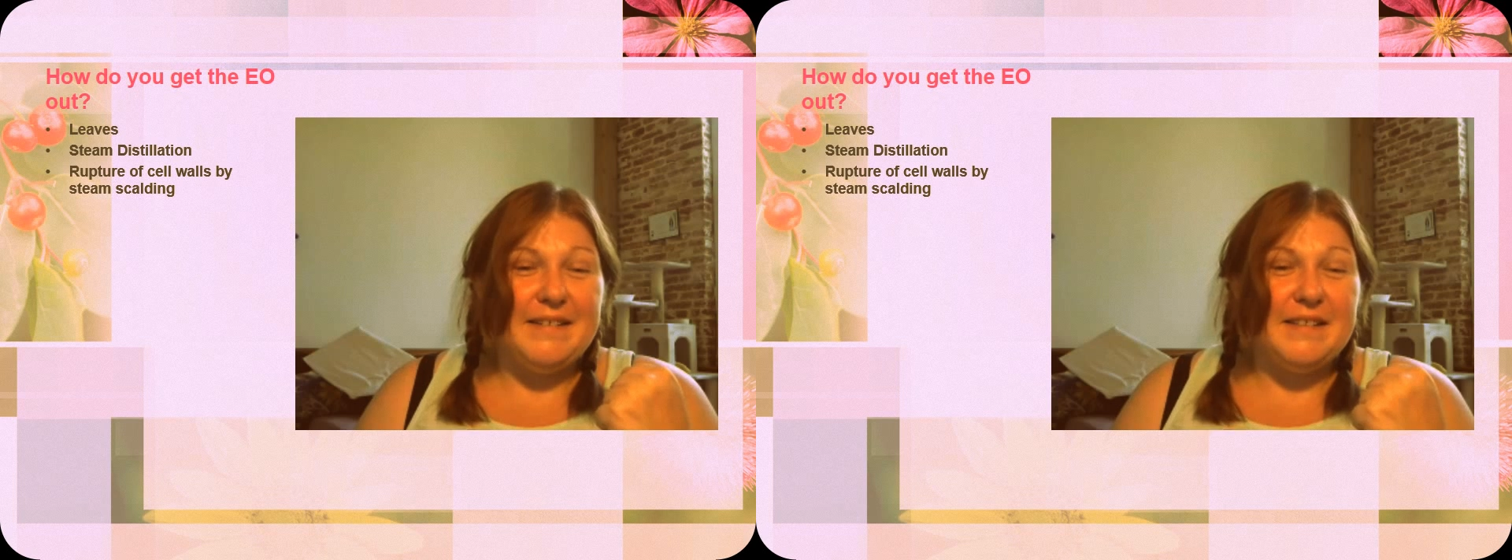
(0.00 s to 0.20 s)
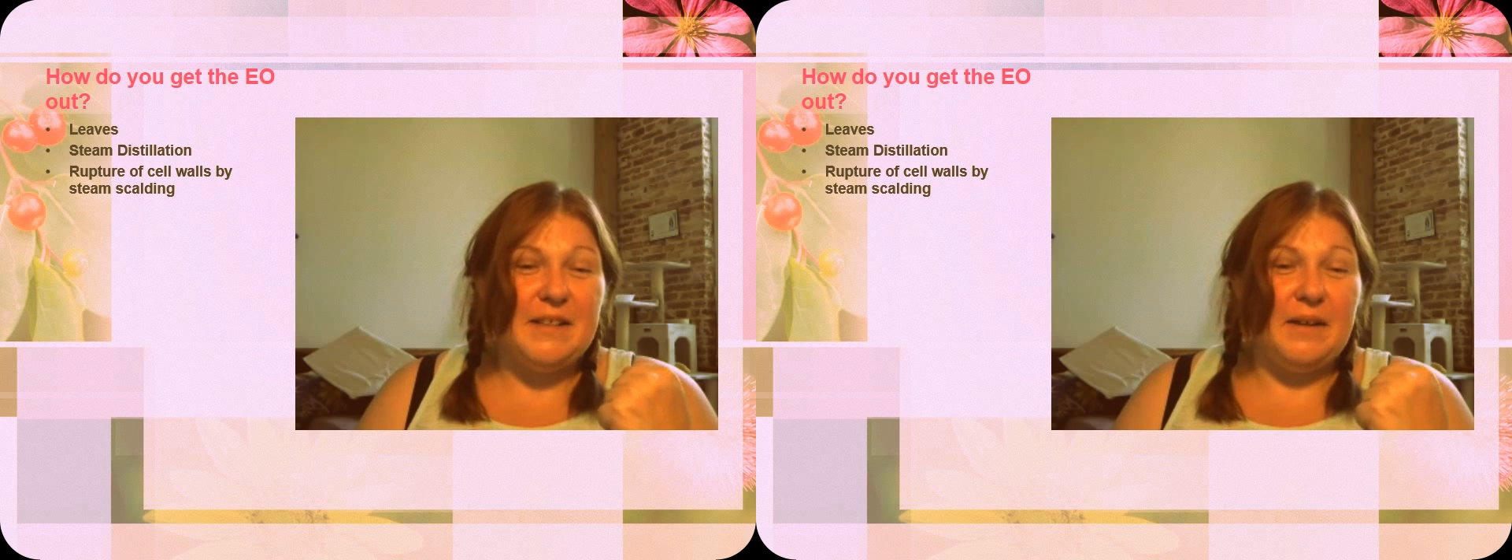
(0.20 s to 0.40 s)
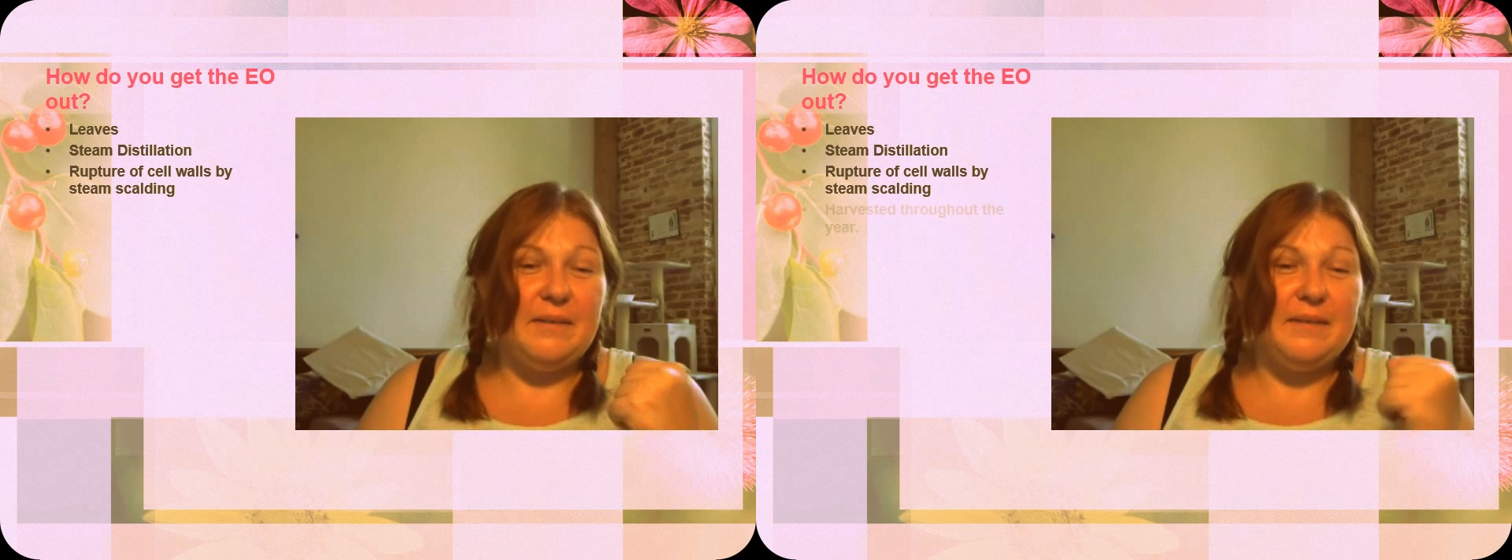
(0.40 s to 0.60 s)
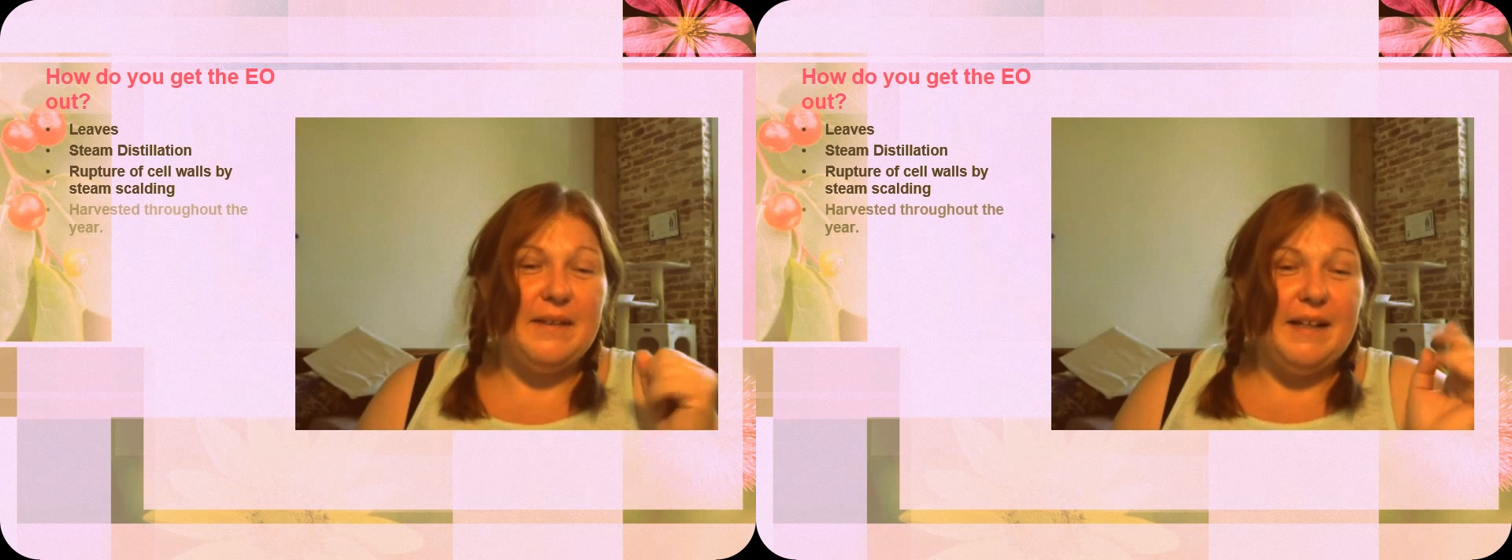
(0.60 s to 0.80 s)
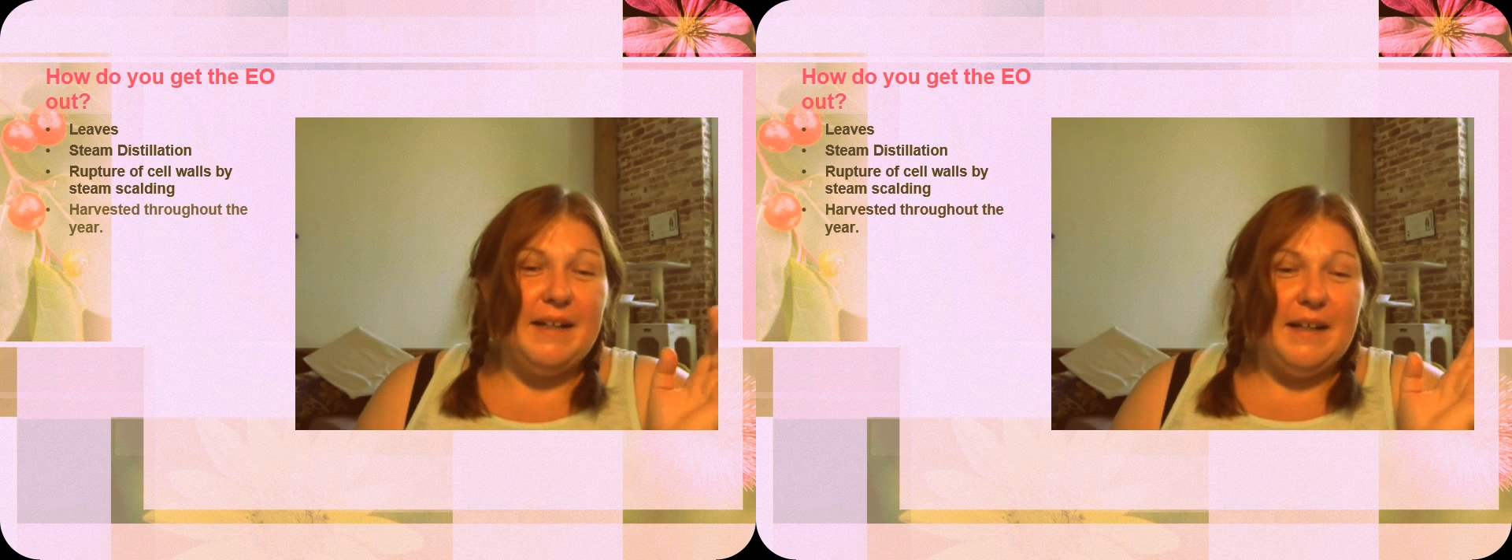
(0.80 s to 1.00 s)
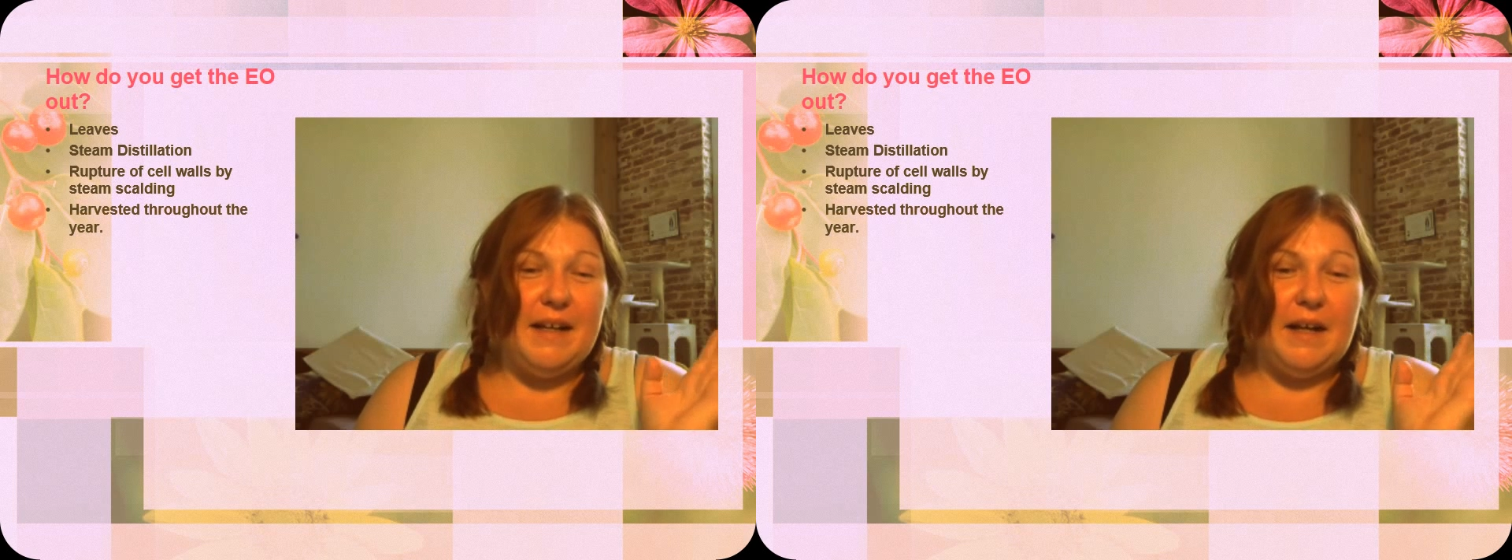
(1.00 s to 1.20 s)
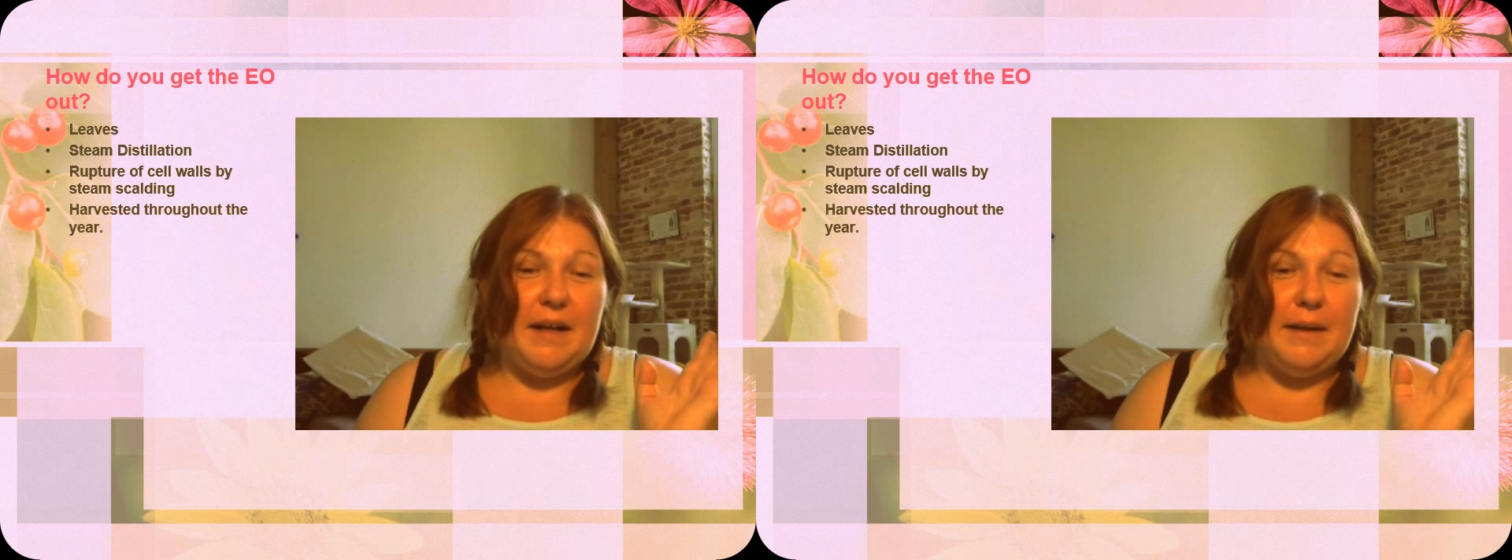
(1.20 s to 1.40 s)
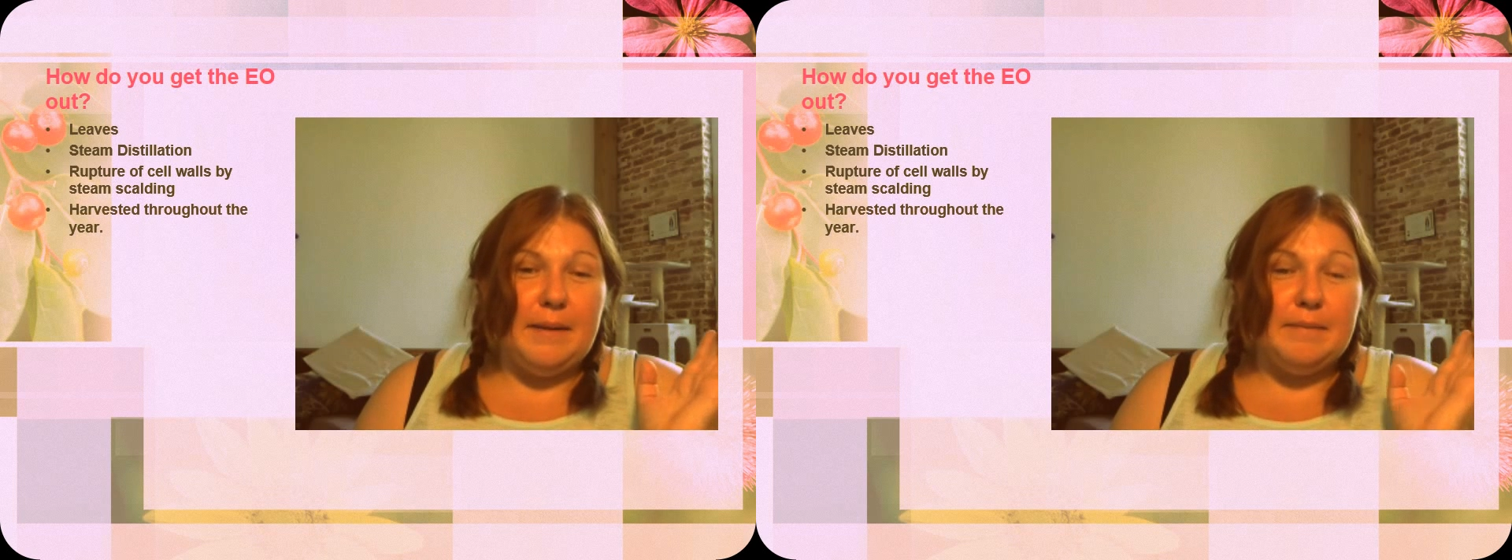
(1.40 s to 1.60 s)
So
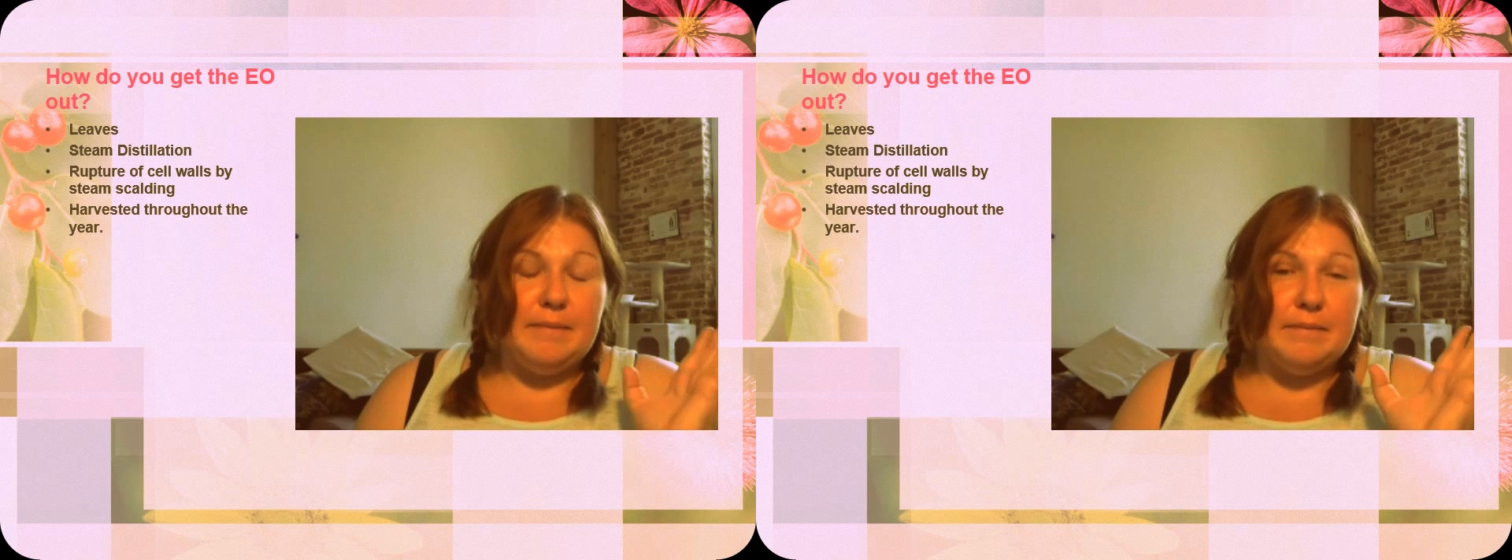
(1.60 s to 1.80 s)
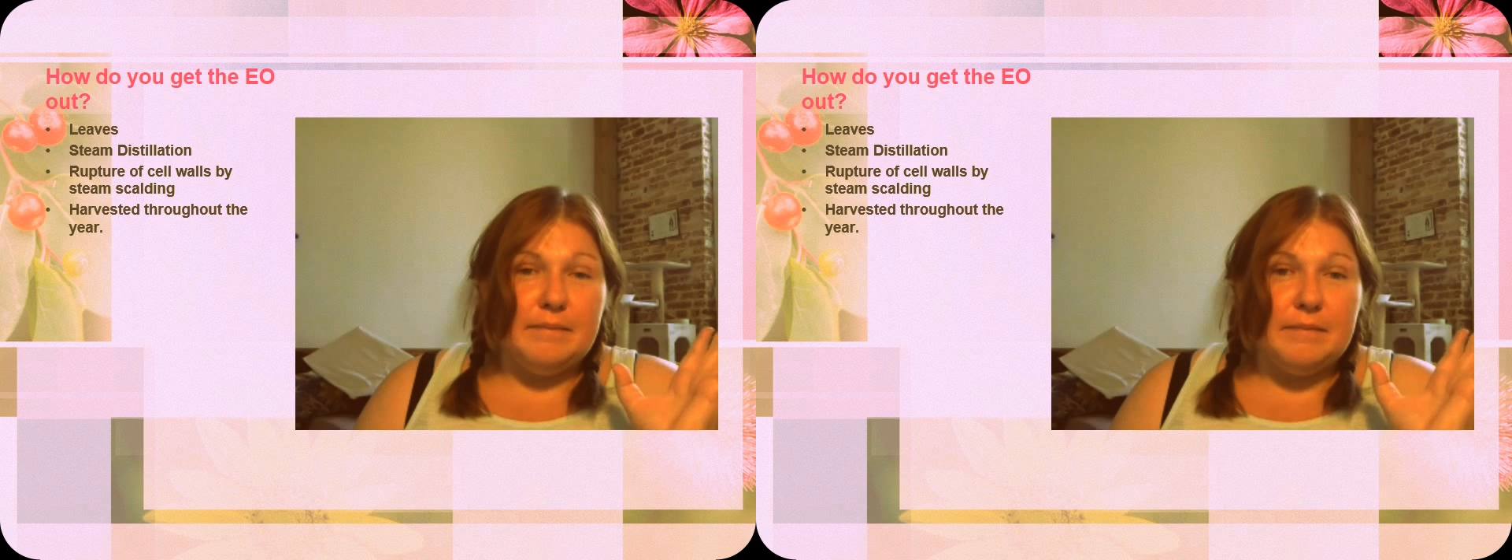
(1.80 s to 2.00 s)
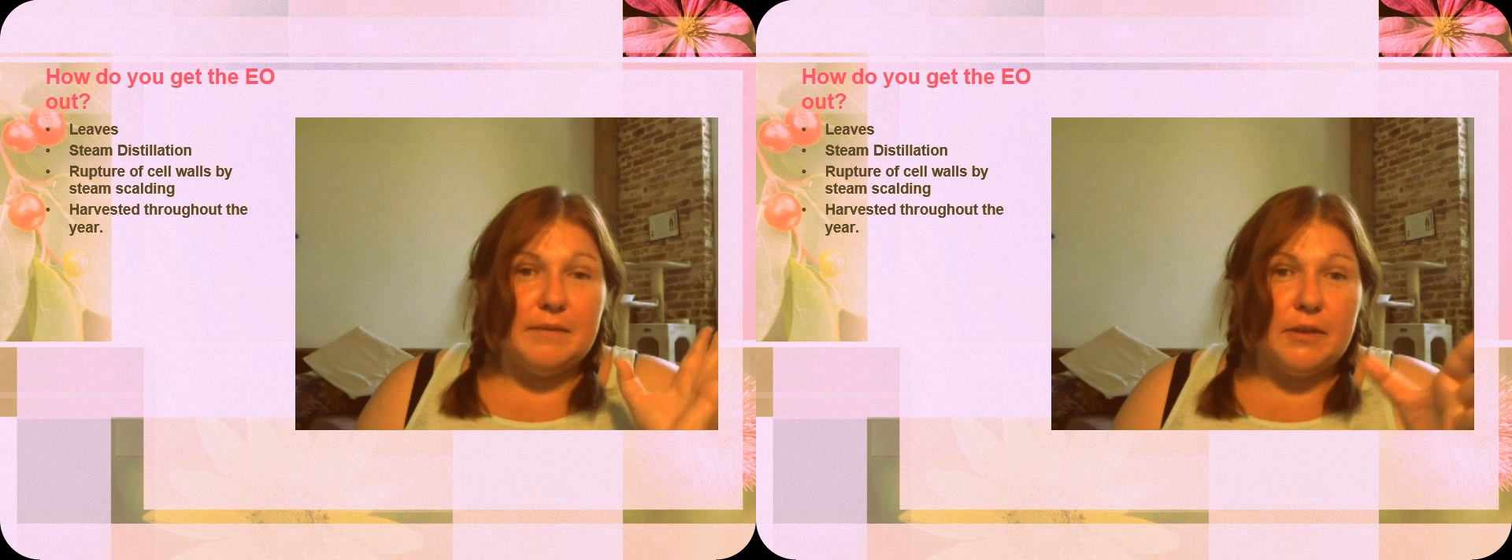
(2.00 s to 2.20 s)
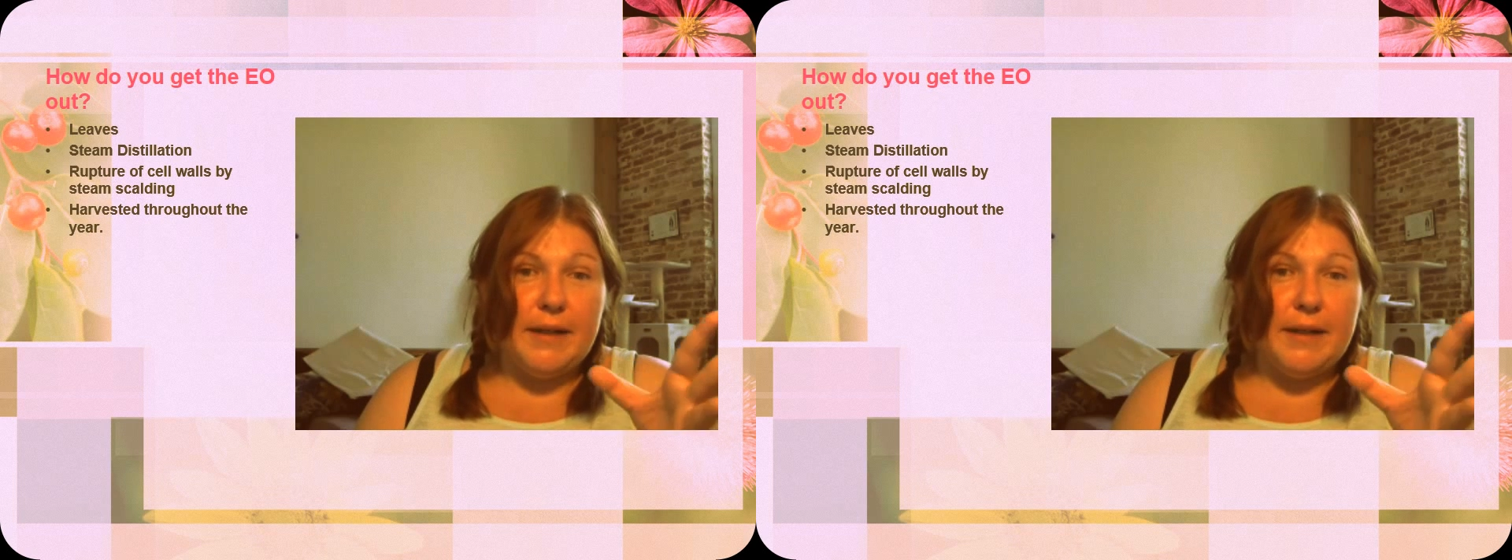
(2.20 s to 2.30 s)
the